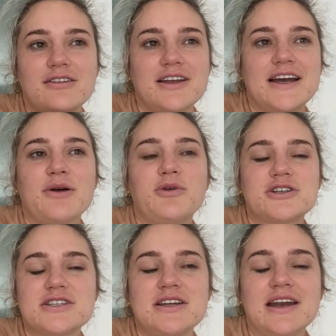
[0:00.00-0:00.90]
Like, I
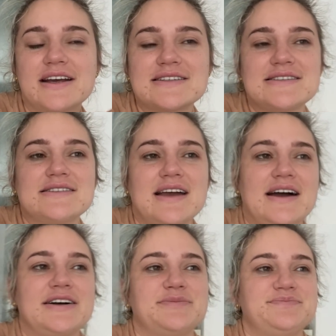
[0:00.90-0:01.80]
watched the next
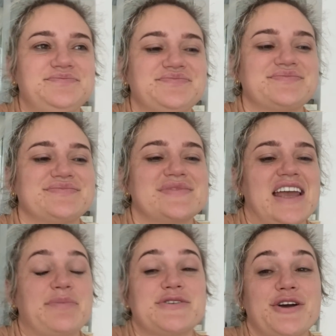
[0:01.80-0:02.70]

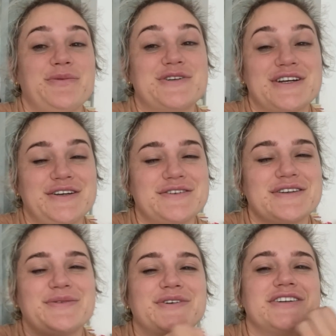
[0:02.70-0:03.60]
episode, which I usually
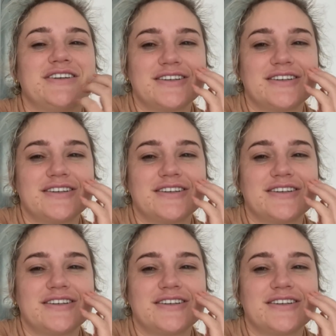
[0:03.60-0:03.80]
wouldn't.